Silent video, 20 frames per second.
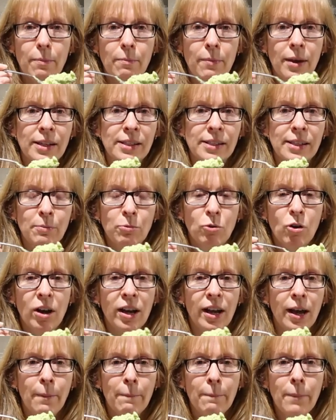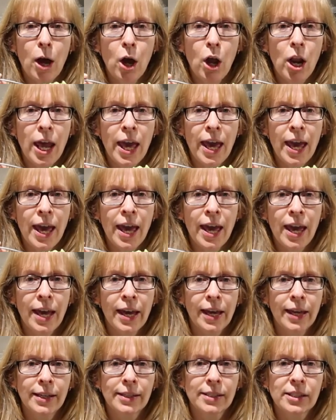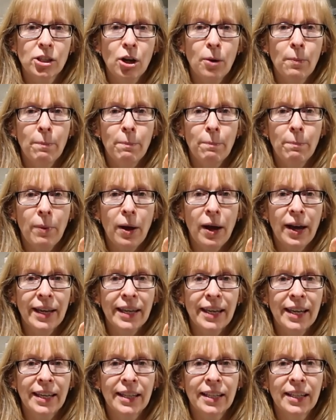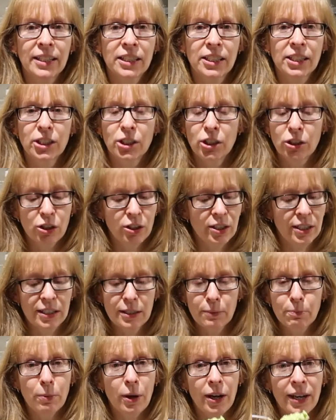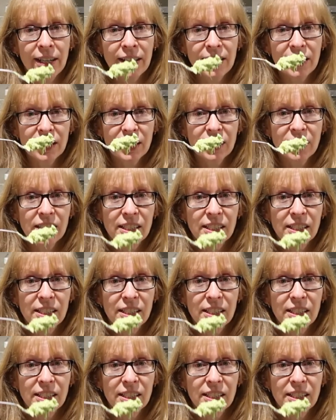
Made some guacamole. Stop buying it. You don't need to buy it.